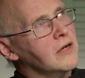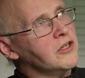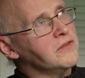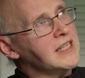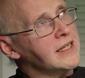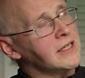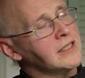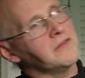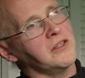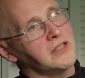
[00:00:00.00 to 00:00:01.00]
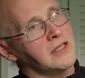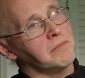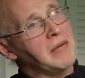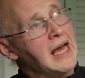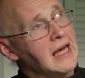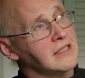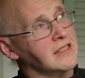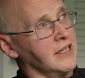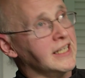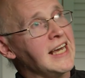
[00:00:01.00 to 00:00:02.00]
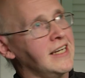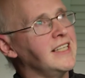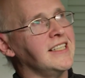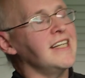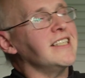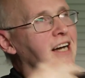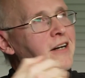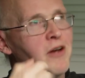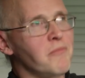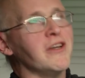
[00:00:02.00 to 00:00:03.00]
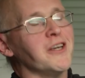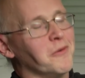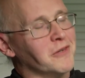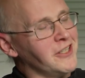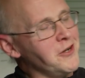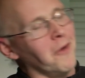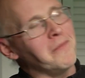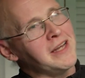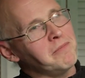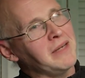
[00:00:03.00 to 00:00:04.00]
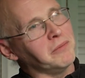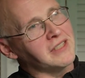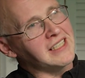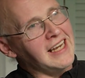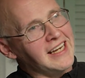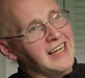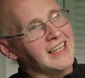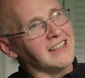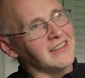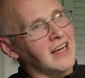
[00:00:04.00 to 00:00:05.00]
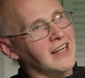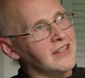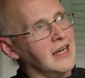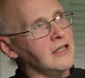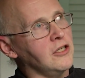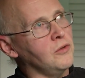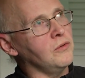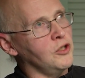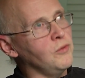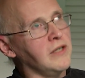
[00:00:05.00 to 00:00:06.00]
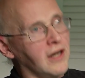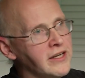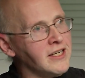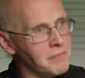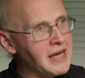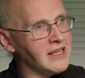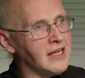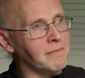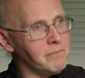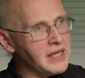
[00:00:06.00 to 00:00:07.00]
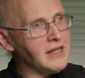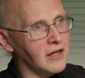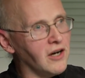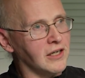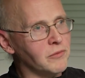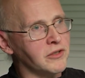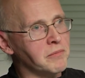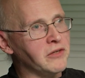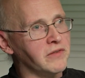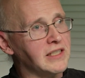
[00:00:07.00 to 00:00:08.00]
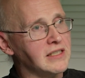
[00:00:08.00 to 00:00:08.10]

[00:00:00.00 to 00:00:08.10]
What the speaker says: you've said in interviews in the past, and again, I bring it up because not many people say it, that you like making big Hollywood movies.